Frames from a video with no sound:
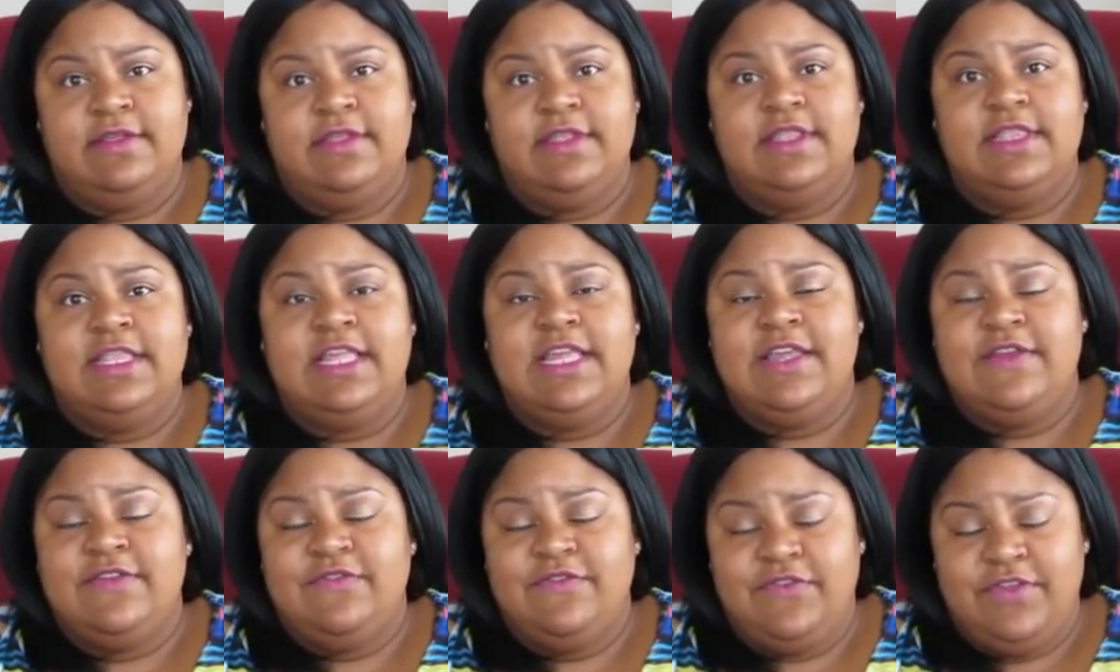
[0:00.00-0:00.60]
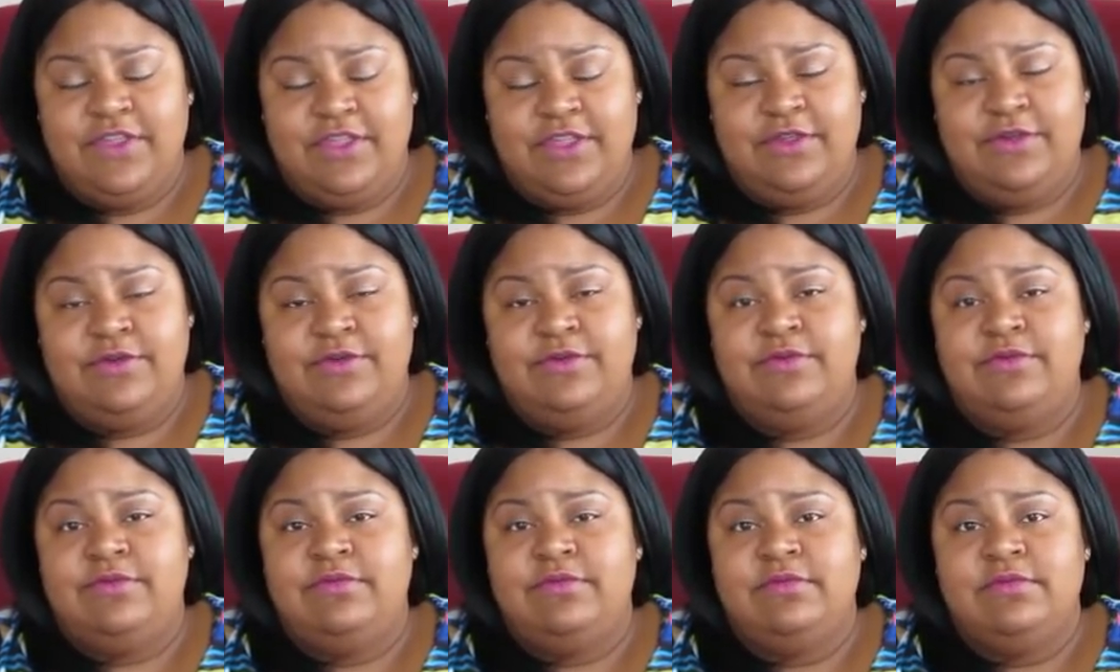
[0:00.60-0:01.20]
Then for
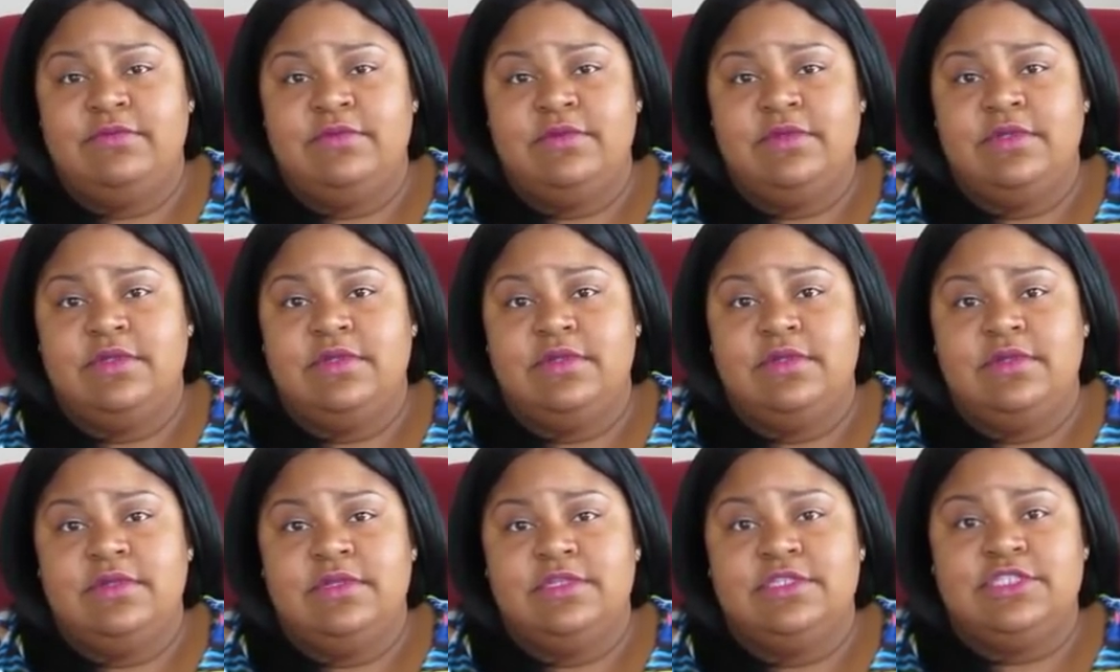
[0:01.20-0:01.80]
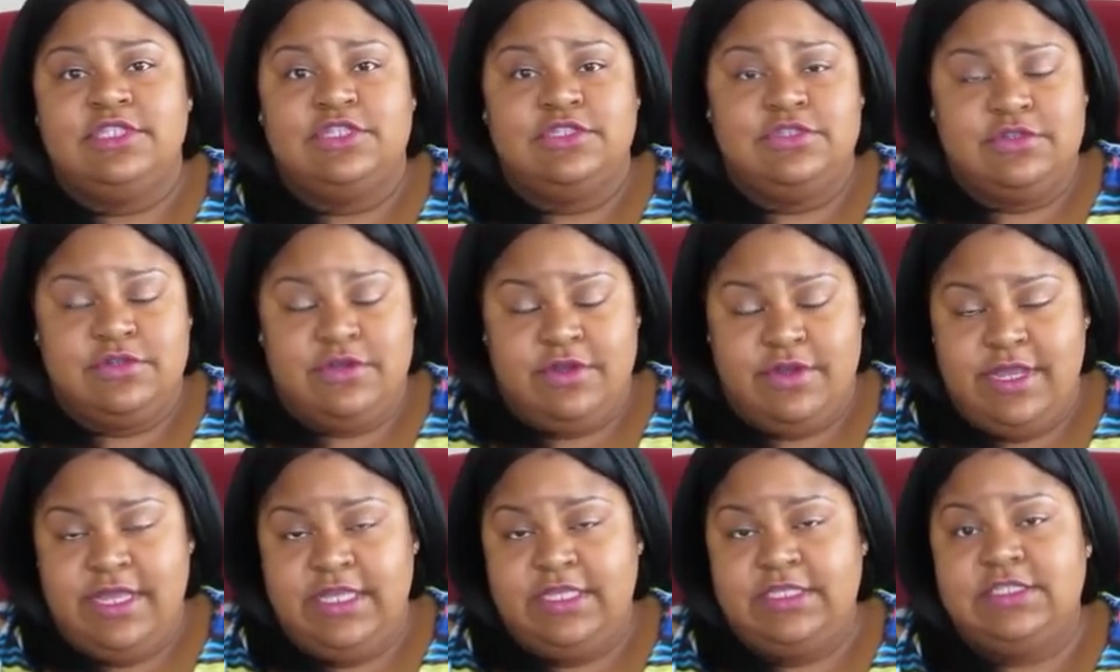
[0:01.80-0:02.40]
you to
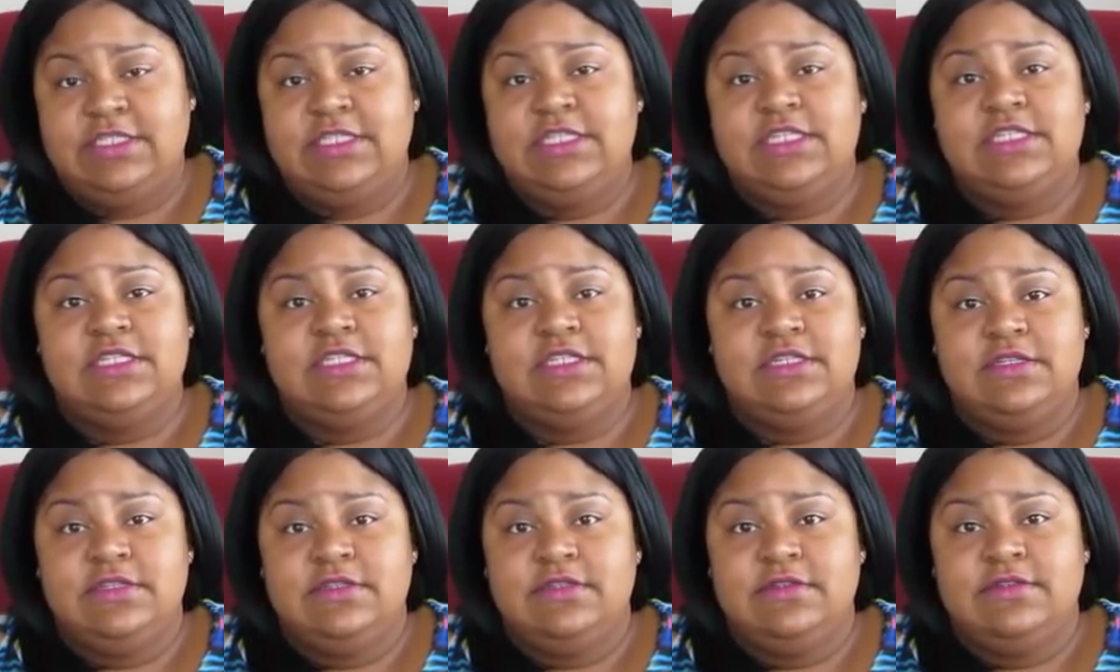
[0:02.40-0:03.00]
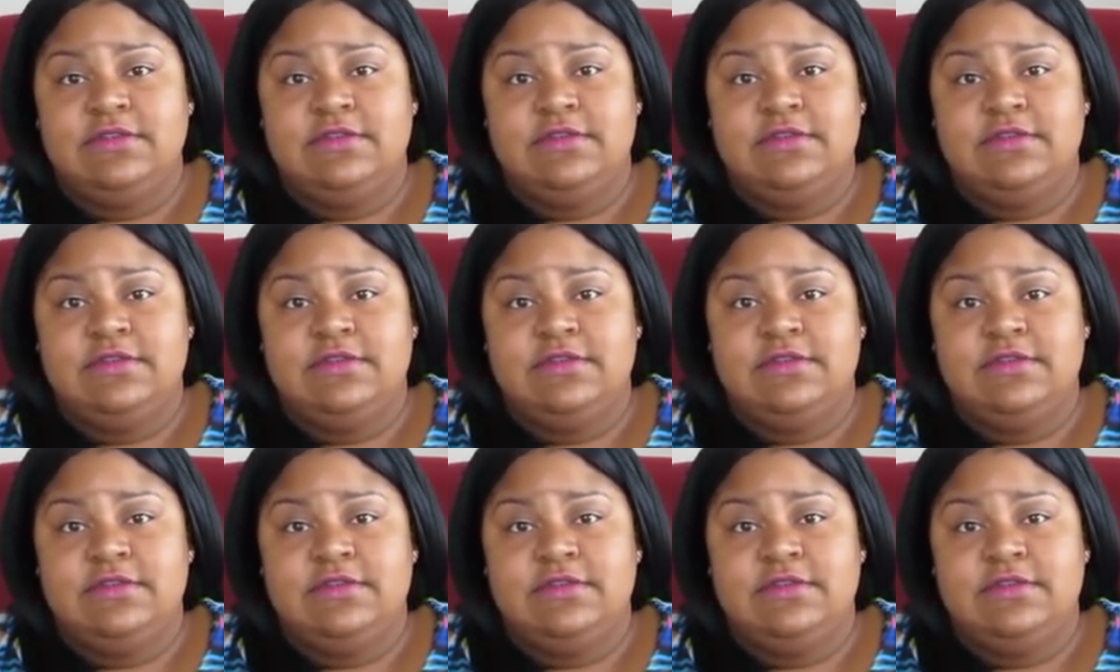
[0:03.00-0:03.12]
transition